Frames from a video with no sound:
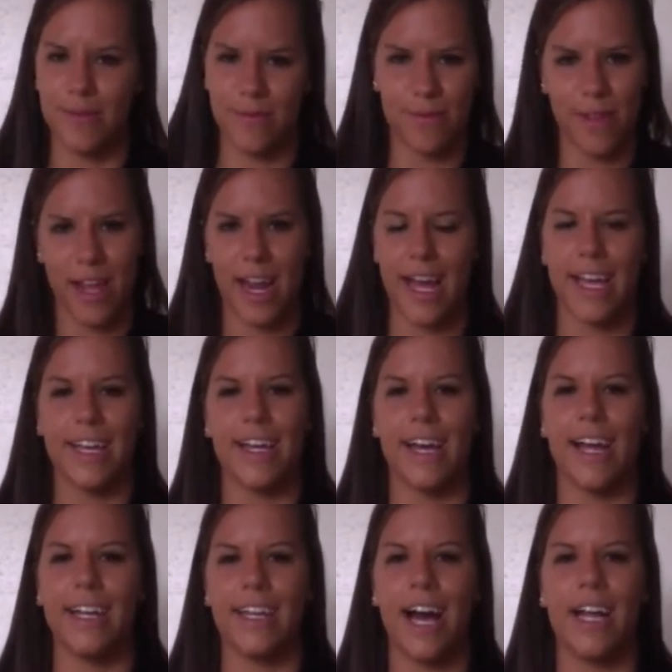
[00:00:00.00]
that I
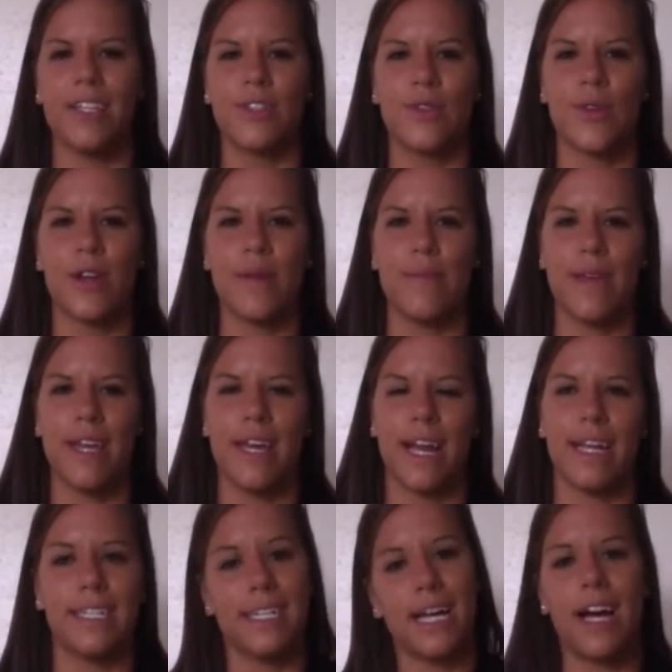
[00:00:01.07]
had gotten sorority B and
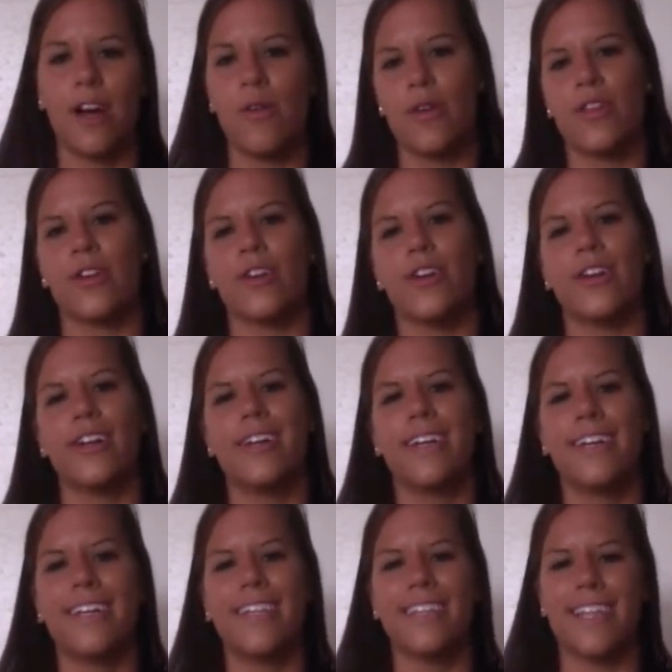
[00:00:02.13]
I did not go with her
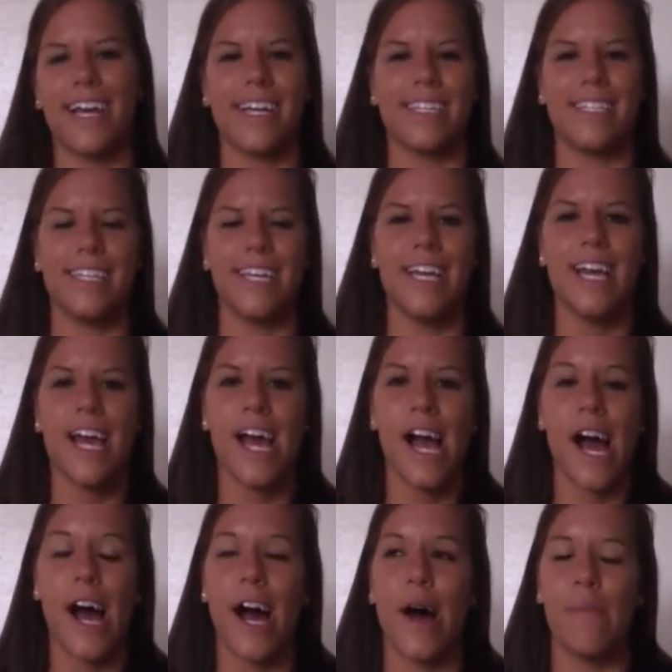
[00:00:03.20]
legacy,
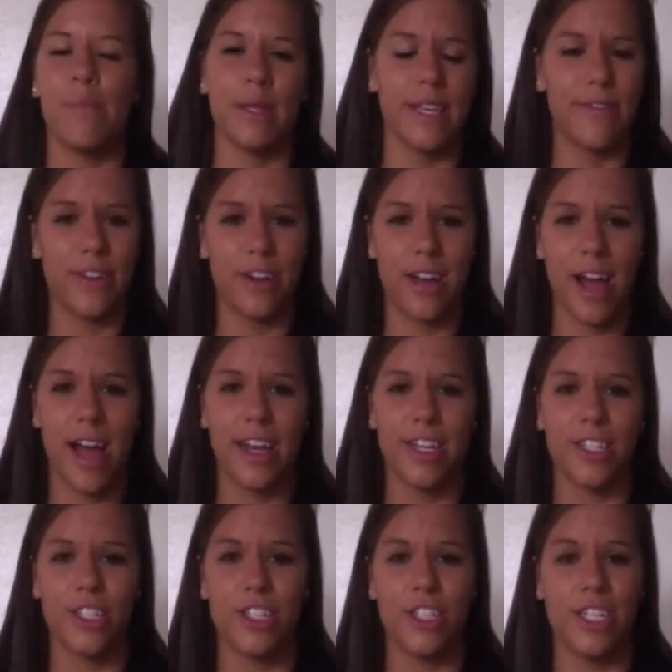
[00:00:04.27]
uh, believe it or
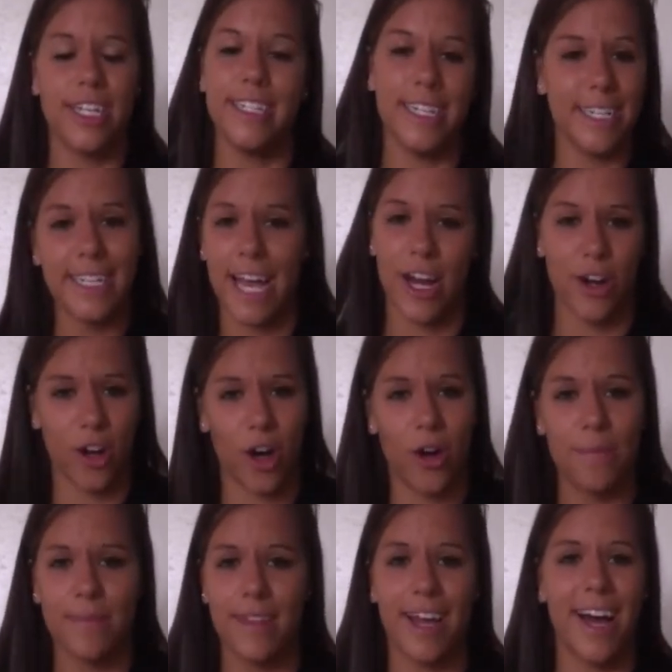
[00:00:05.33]
not, she didn't care at
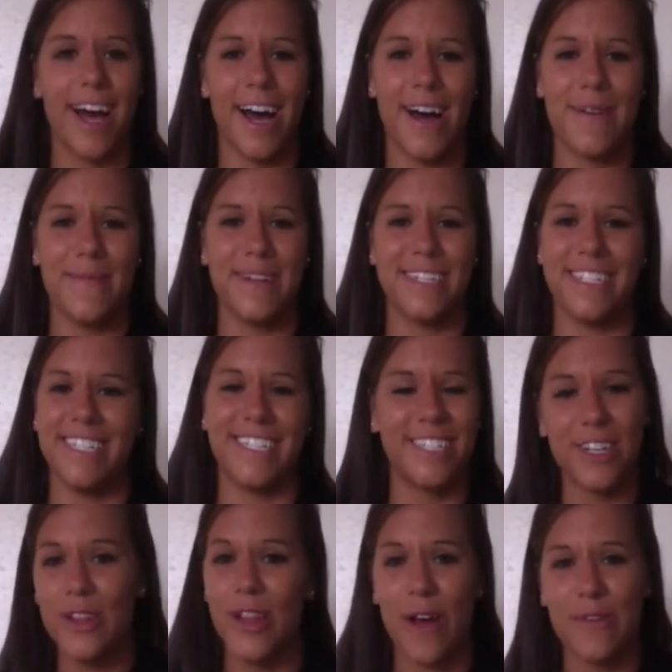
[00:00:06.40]
all. Um, she
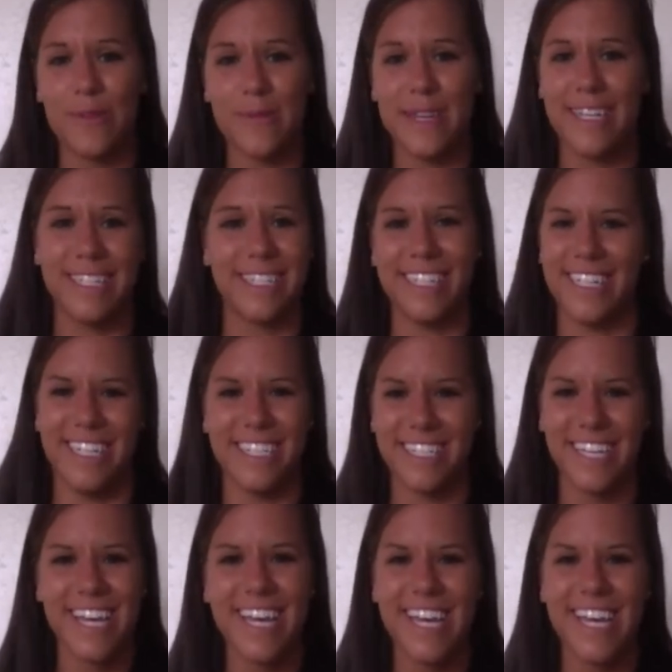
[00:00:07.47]
still loves me. She's